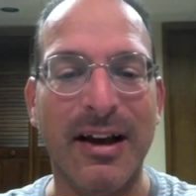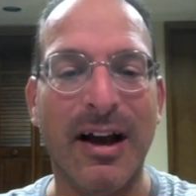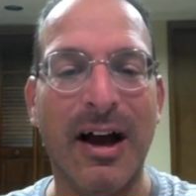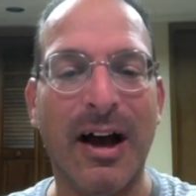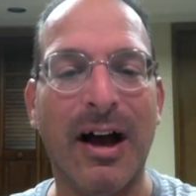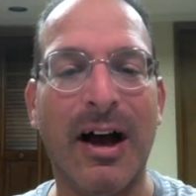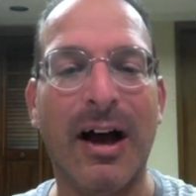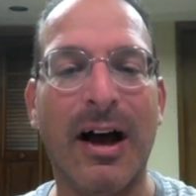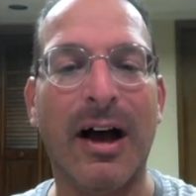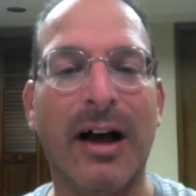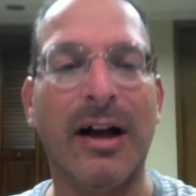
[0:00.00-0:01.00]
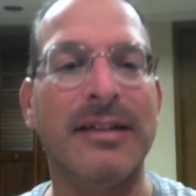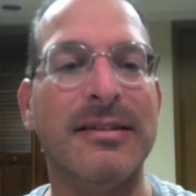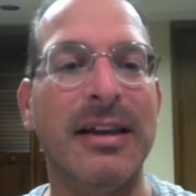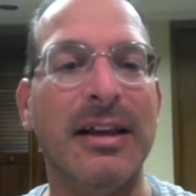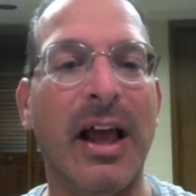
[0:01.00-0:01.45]
Ah, uh, let's
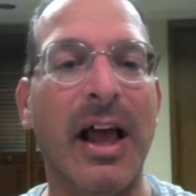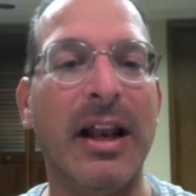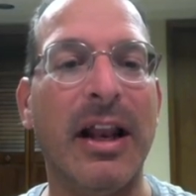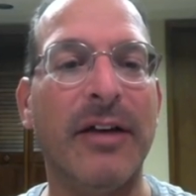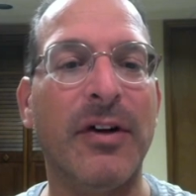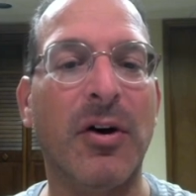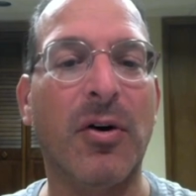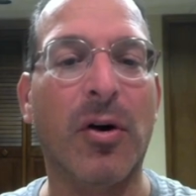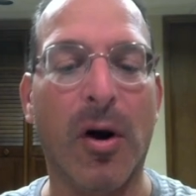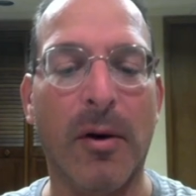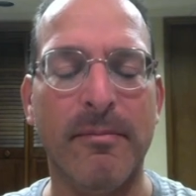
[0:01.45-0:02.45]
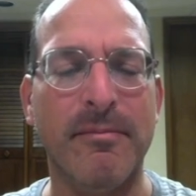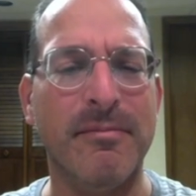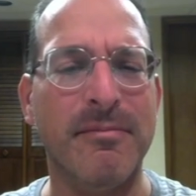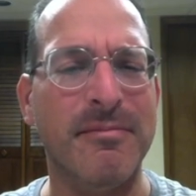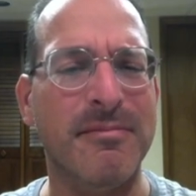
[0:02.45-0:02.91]
see. NFL court.
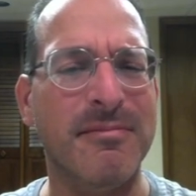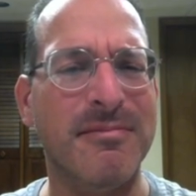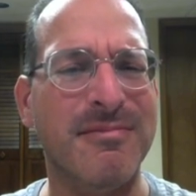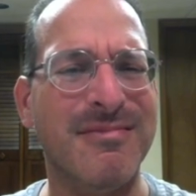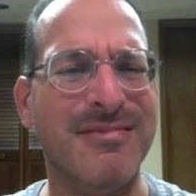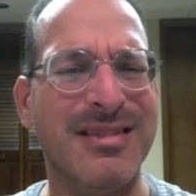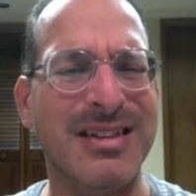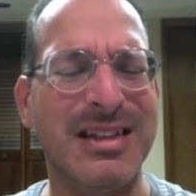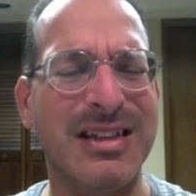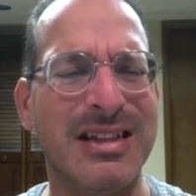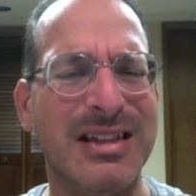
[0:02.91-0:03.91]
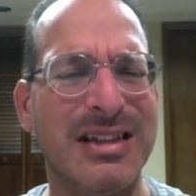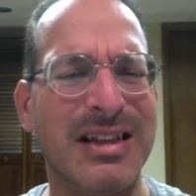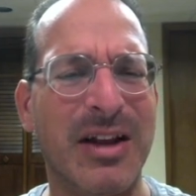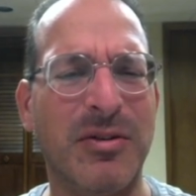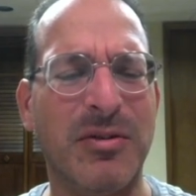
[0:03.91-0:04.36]
Um,
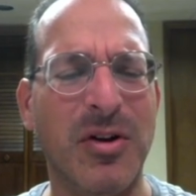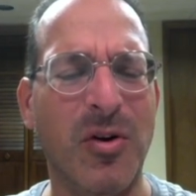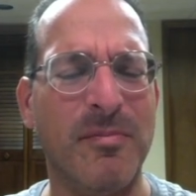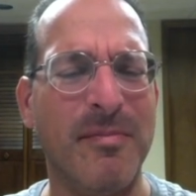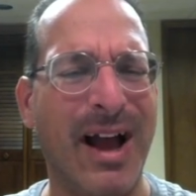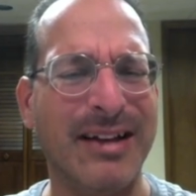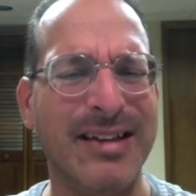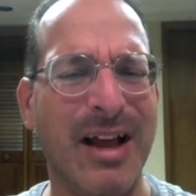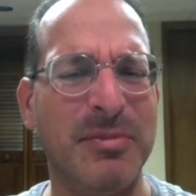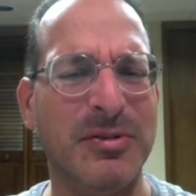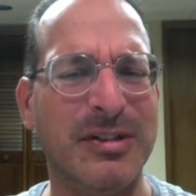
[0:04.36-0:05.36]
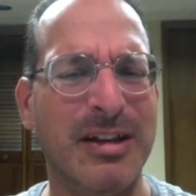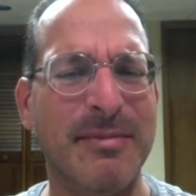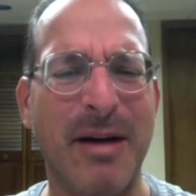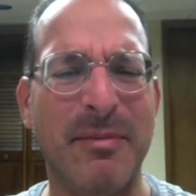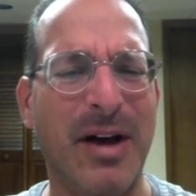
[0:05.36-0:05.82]
mm, I don't know. Max Apple, Tim
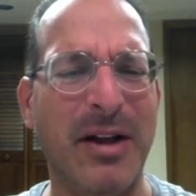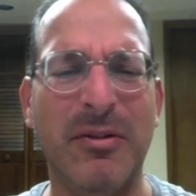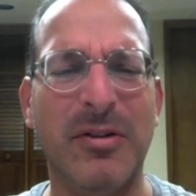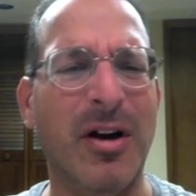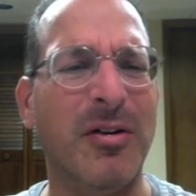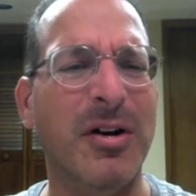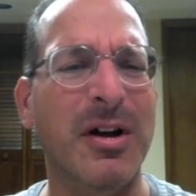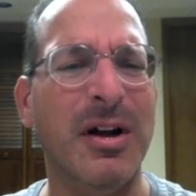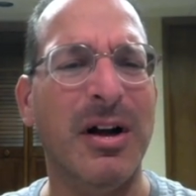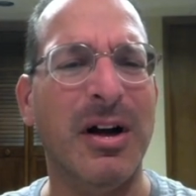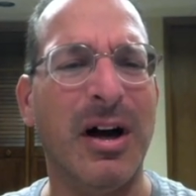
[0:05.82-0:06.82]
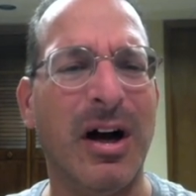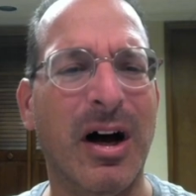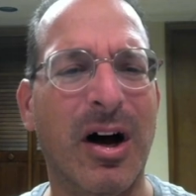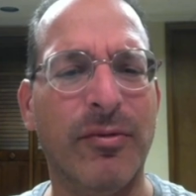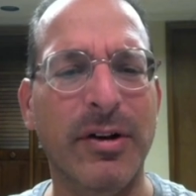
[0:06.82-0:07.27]
Apple. I don't know.
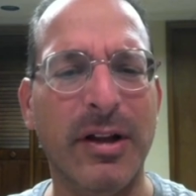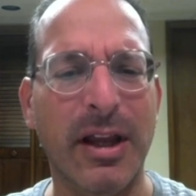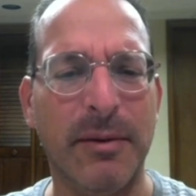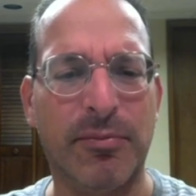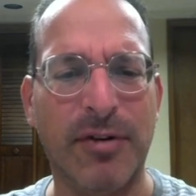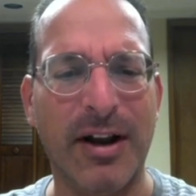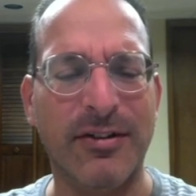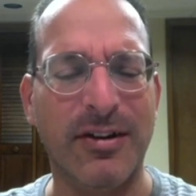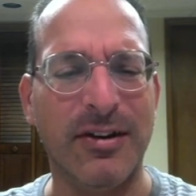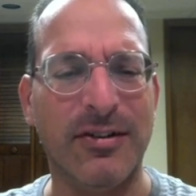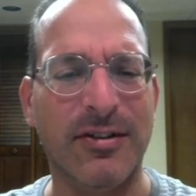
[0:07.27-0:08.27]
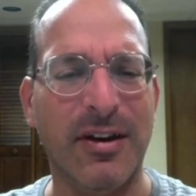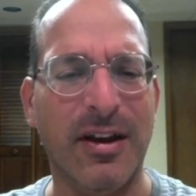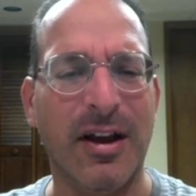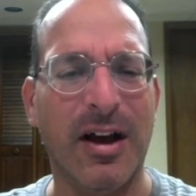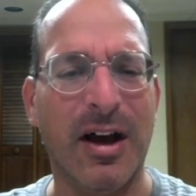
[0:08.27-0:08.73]
Uh, really impresses.
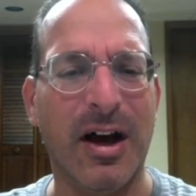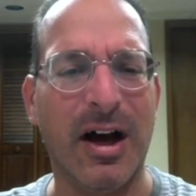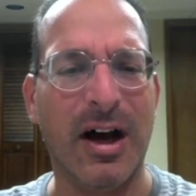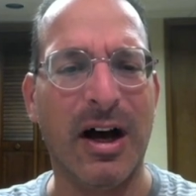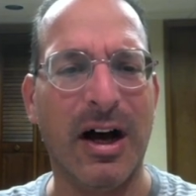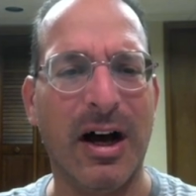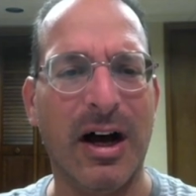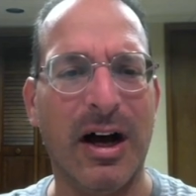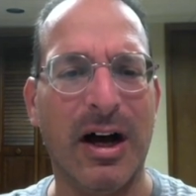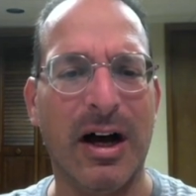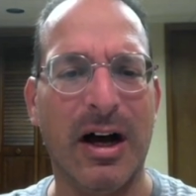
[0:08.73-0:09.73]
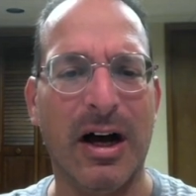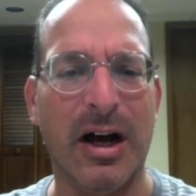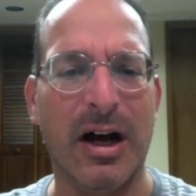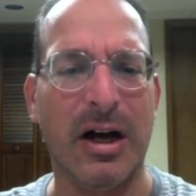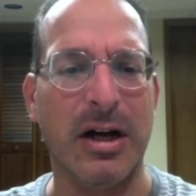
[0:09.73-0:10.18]
Uh,